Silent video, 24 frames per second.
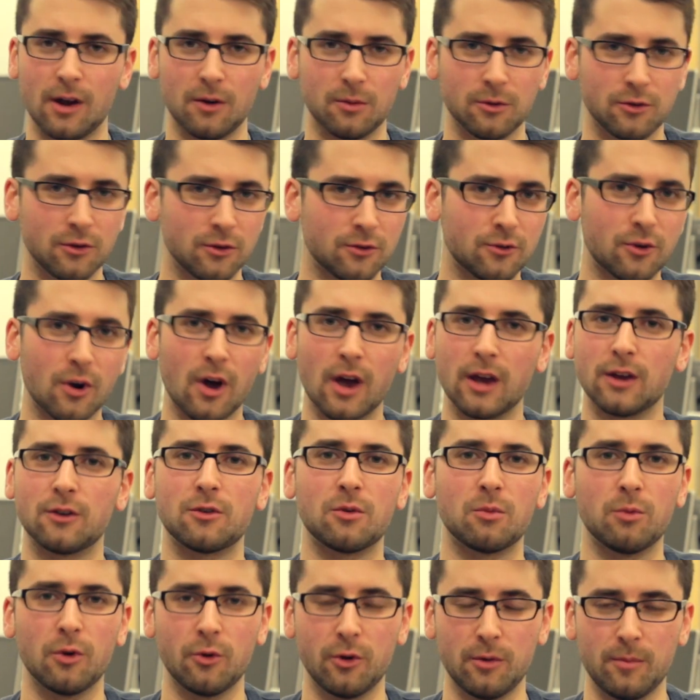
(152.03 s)
that it was just trying
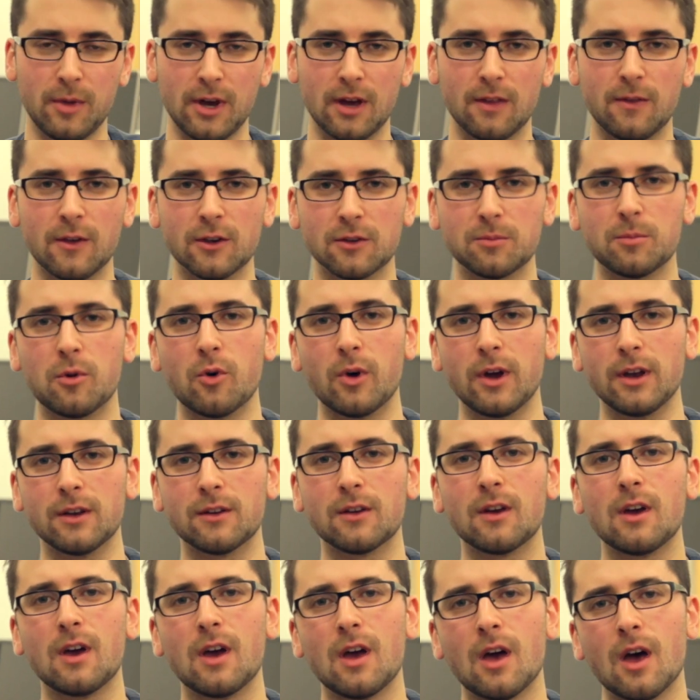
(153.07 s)
to ruin me at this
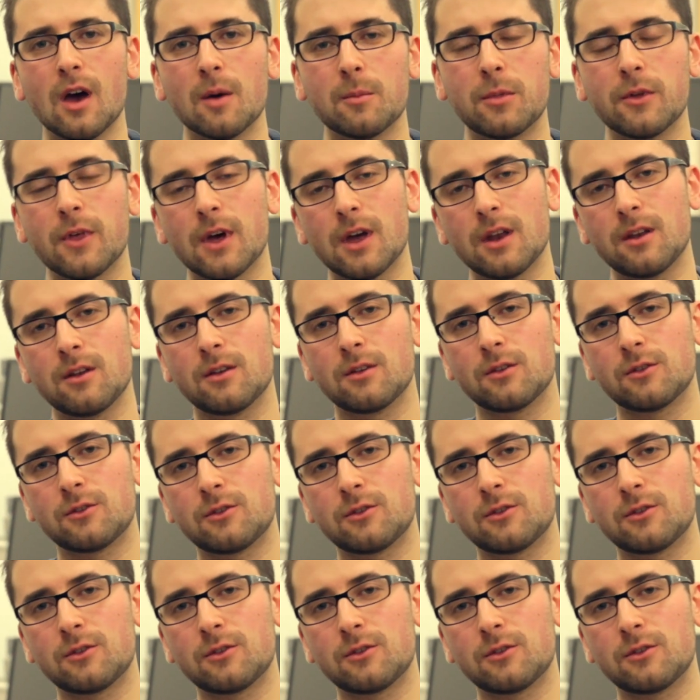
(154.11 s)
point. But then